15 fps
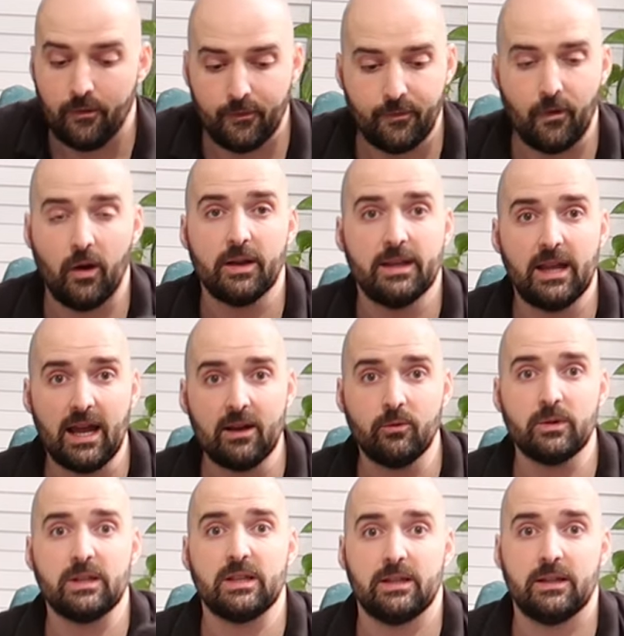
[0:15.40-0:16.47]
Find
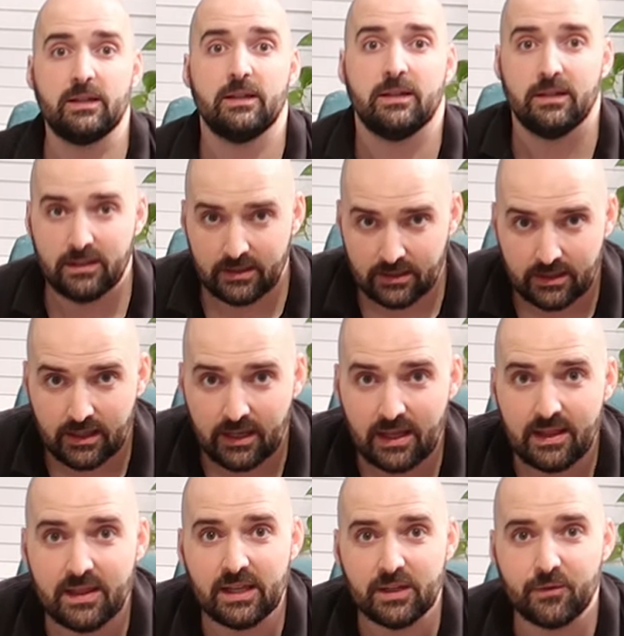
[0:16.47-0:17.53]
out
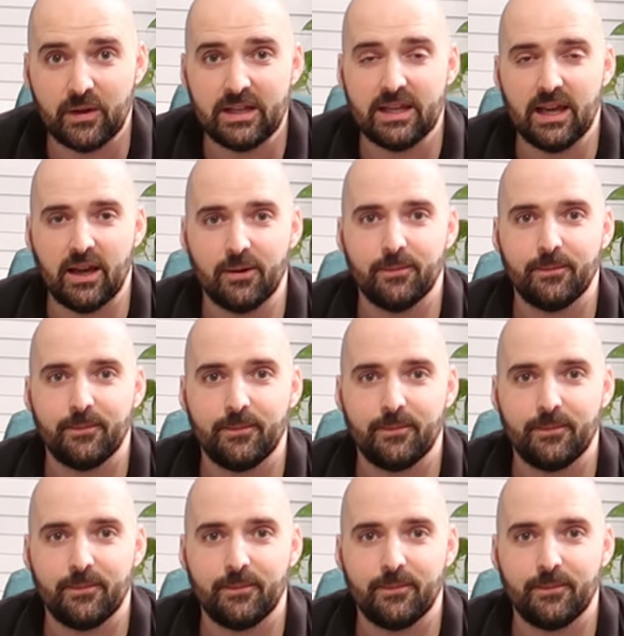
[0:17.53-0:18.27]
in this video.